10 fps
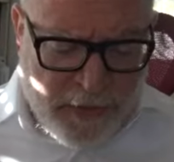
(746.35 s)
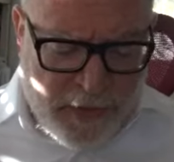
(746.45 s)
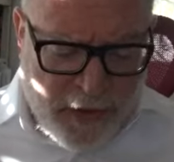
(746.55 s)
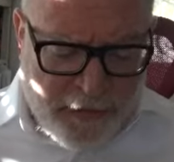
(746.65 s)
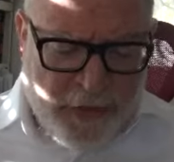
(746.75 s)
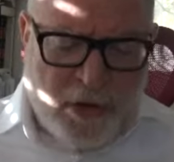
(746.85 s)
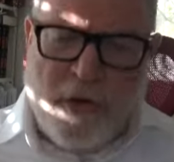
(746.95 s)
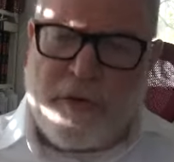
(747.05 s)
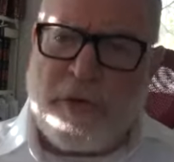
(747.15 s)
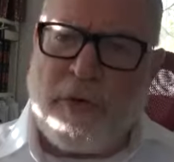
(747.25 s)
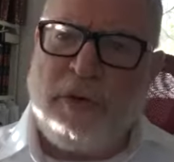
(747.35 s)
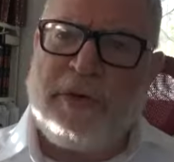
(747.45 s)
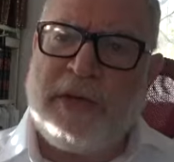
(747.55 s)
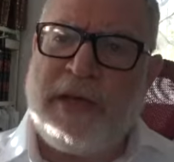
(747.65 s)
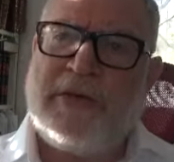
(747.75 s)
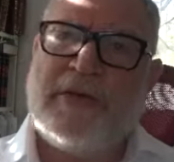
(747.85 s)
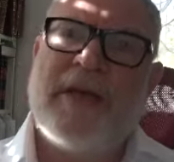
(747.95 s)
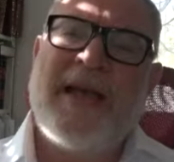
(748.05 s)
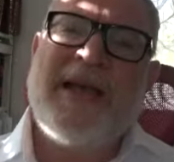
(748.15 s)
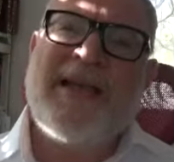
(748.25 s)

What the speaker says: covering over all the nations.